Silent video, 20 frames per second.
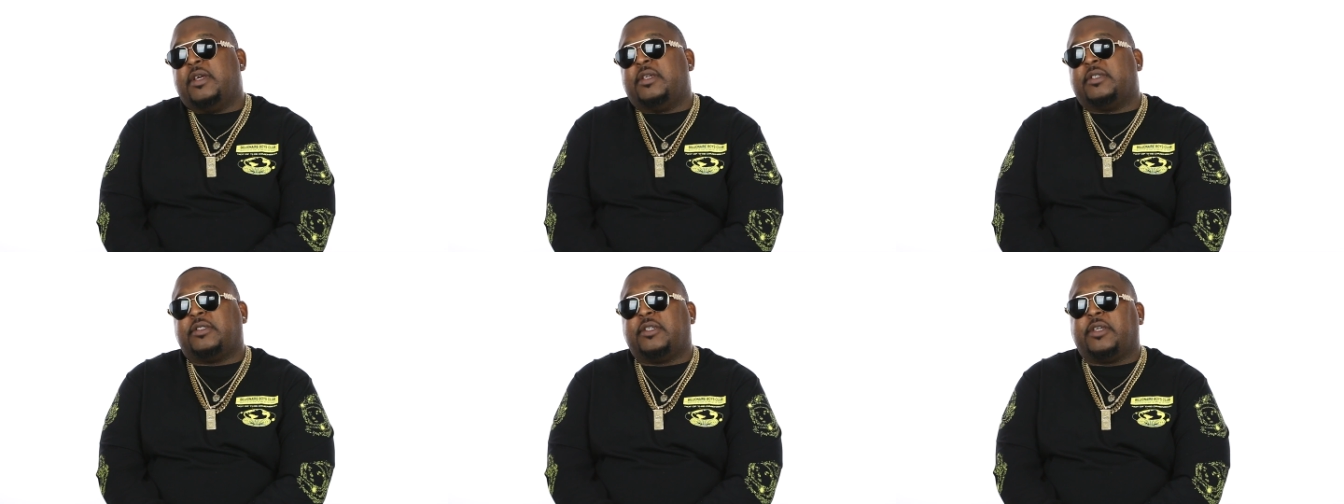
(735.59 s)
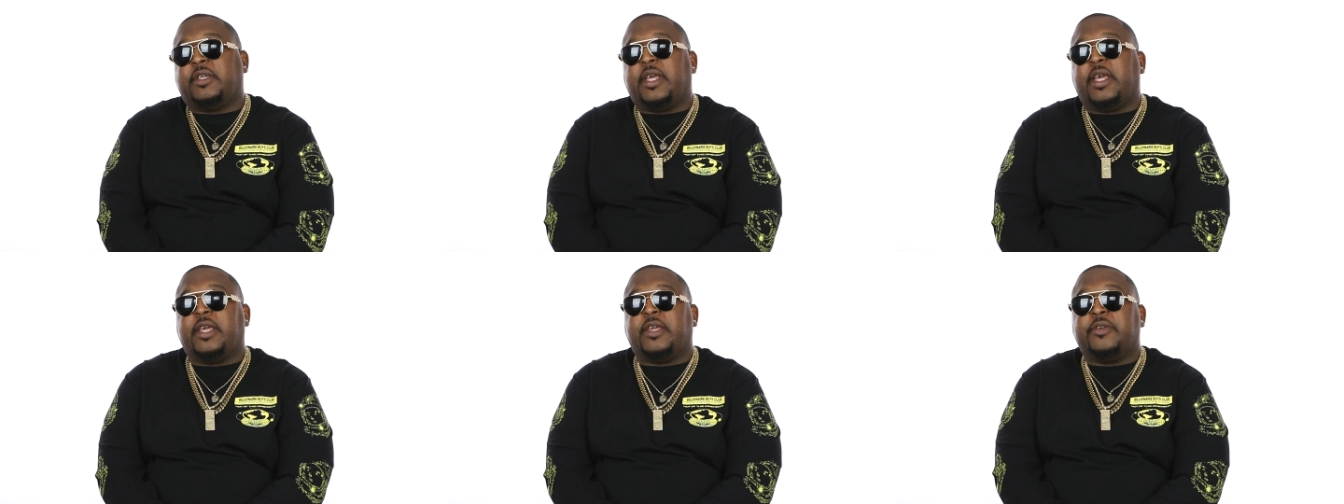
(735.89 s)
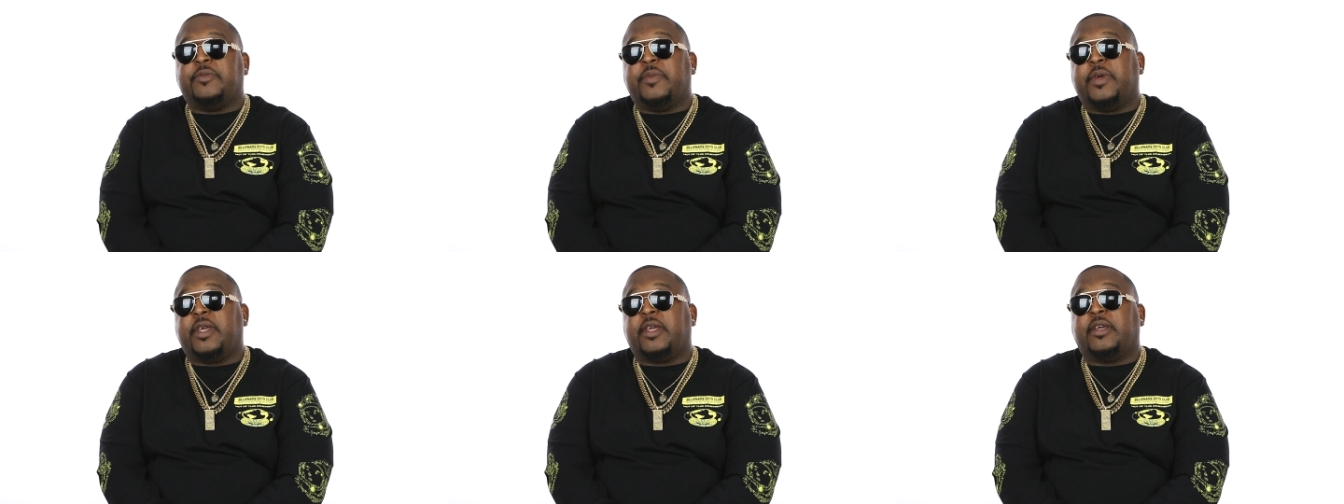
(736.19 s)
So yeah,
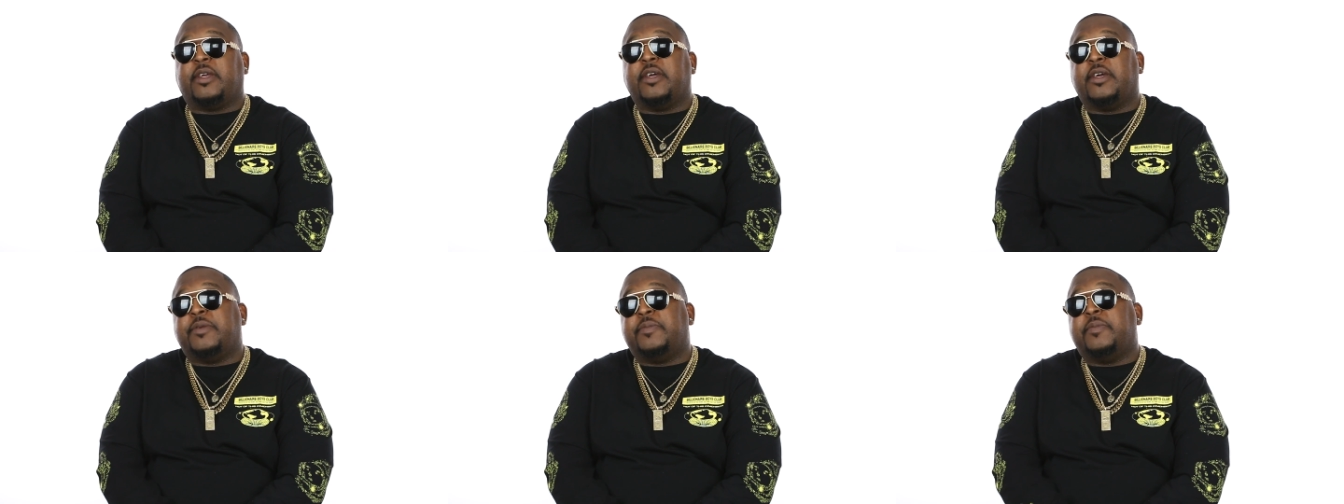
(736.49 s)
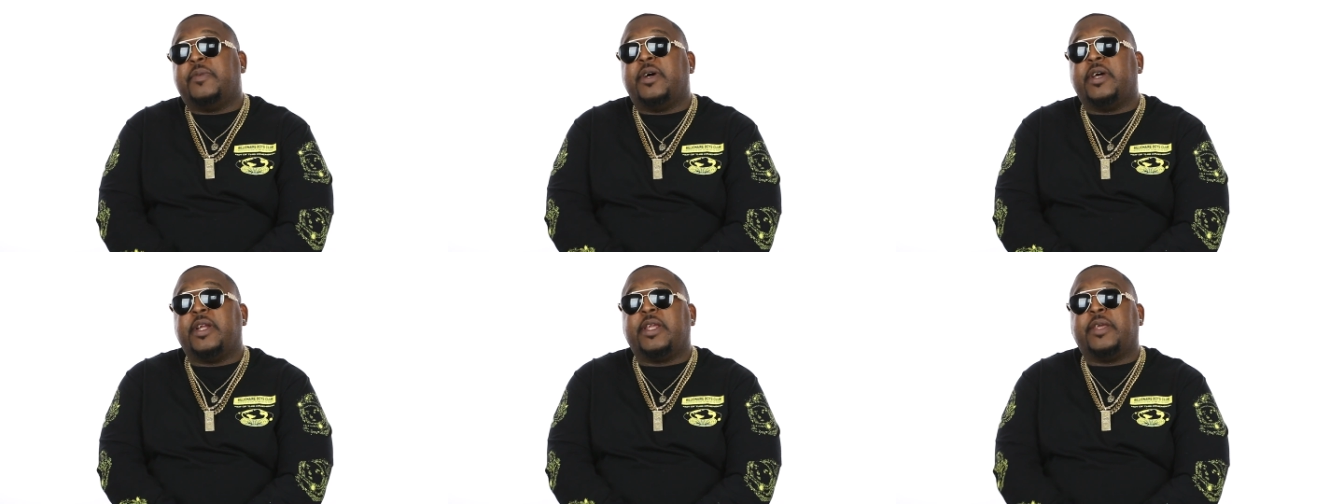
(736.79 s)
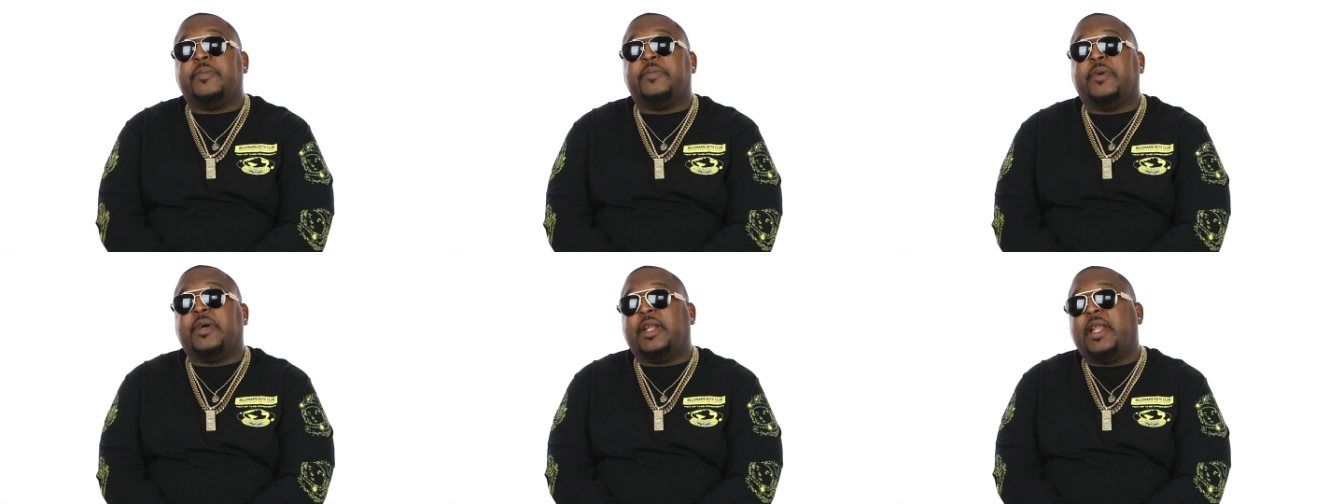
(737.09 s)
you make good
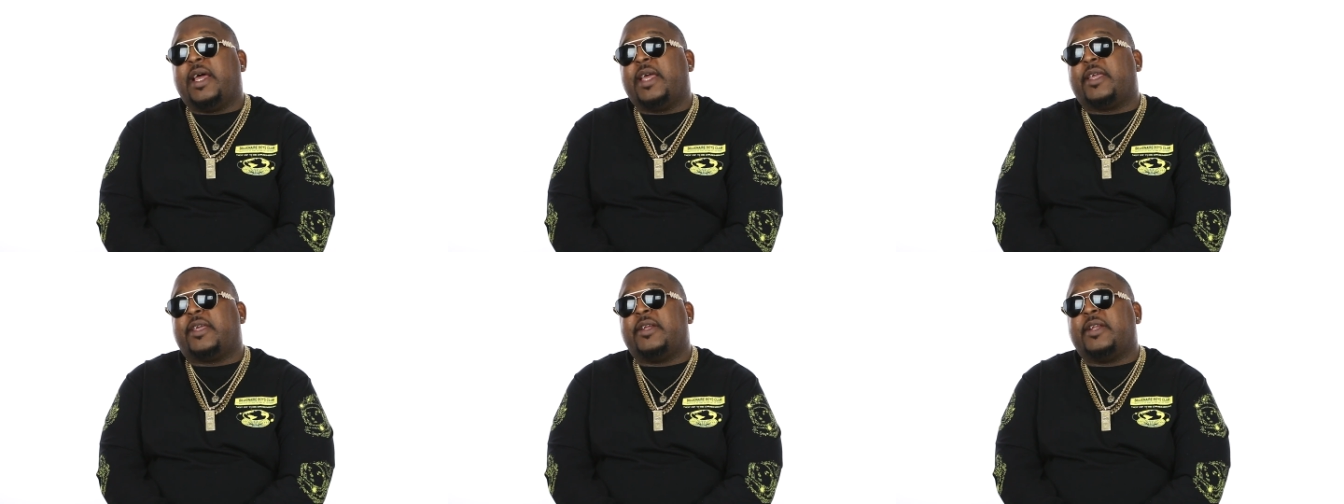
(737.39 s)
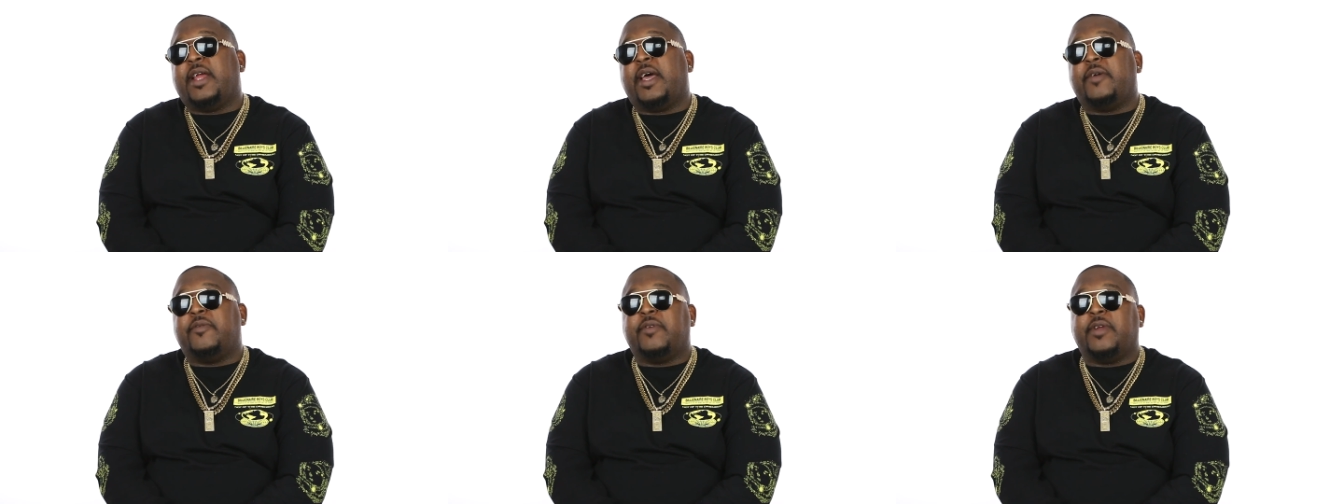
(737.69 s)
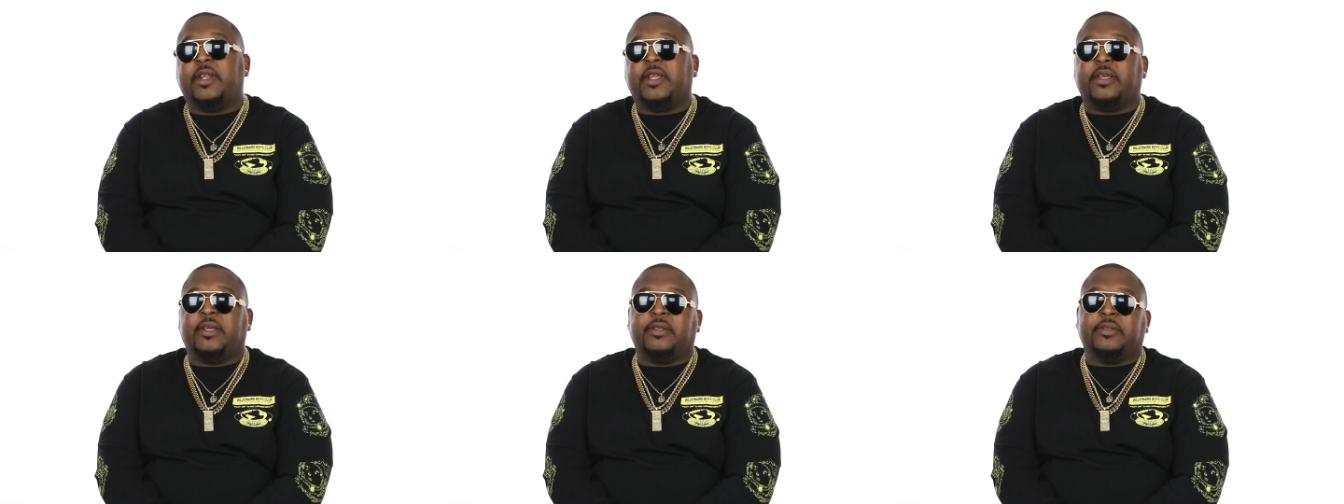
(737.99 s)
money, but like you're not
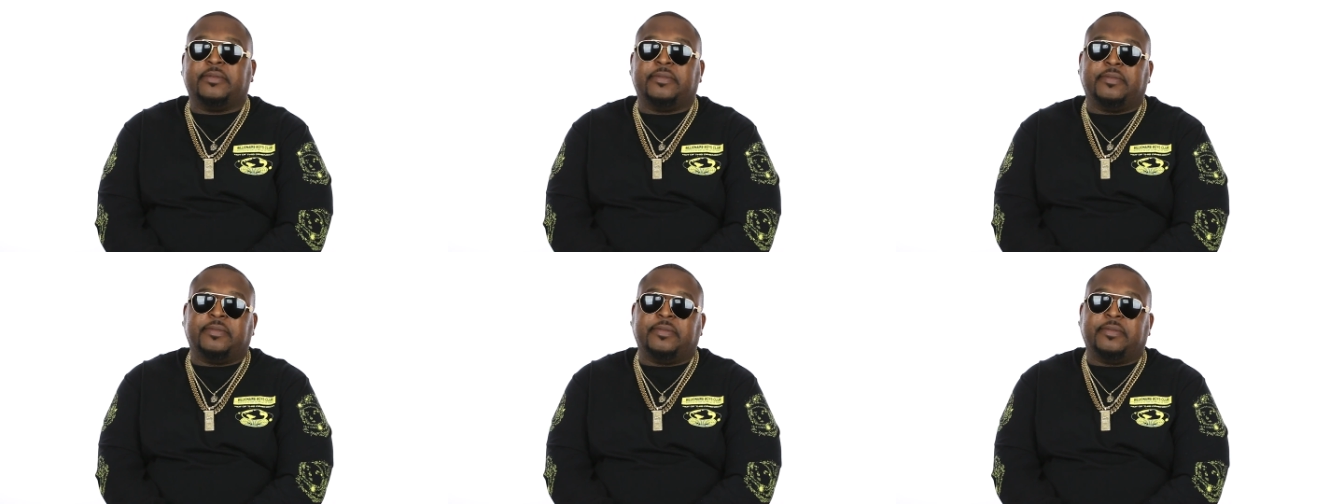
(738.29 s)
really